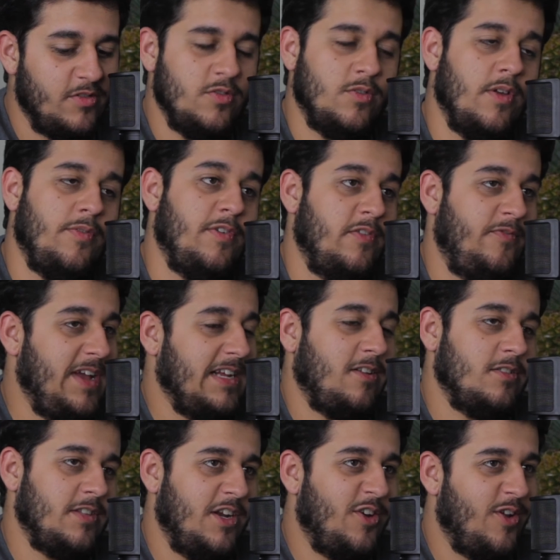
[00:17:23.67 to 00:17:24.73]
to a fun fact
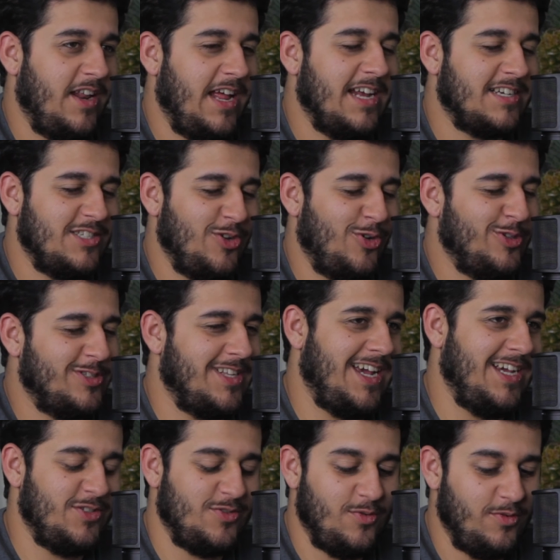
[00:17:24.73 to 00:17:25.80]
on the internet, I actually learned this in
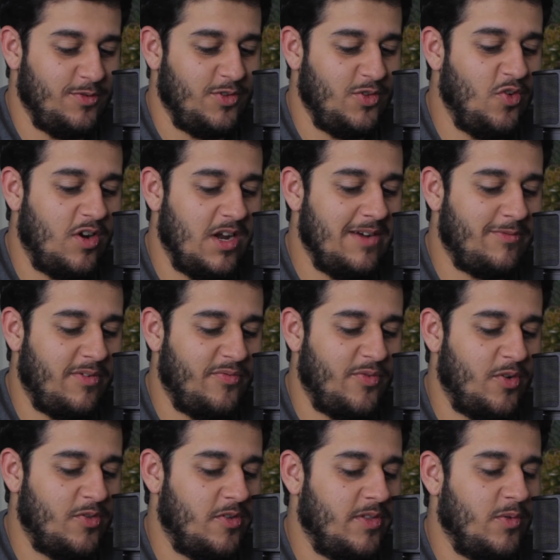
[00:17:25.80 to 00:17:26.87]
high school. You are never
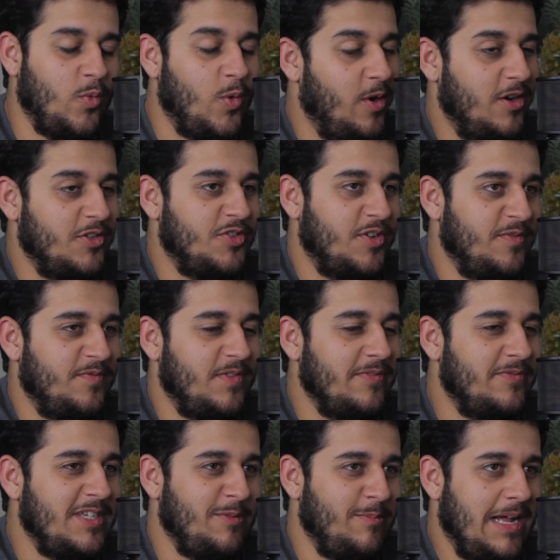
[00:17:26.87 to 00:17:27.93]
further than
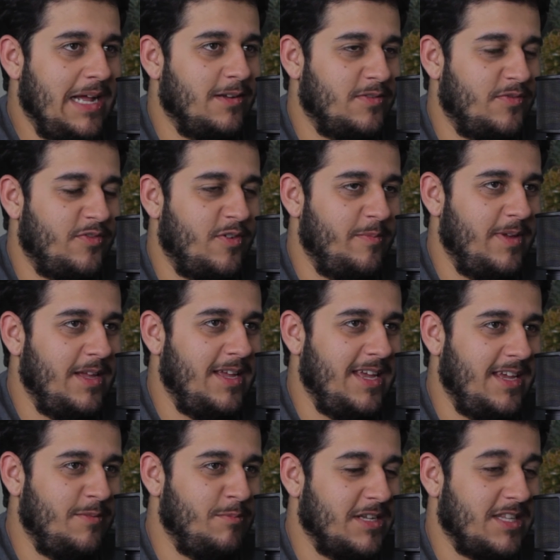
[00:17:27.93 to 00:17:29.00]
115 miles from
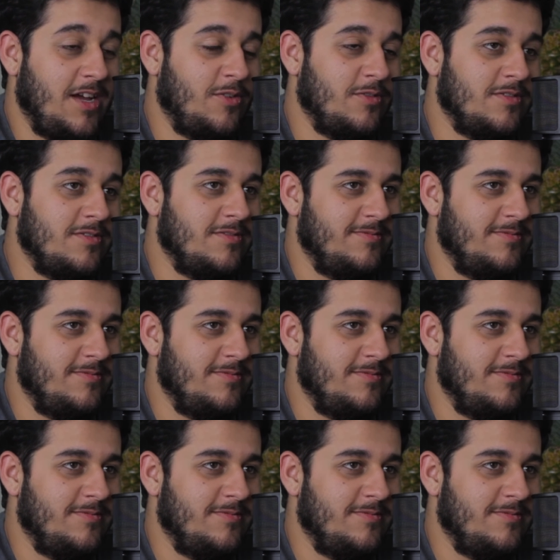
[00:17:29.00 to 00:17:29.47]
a McDonald's.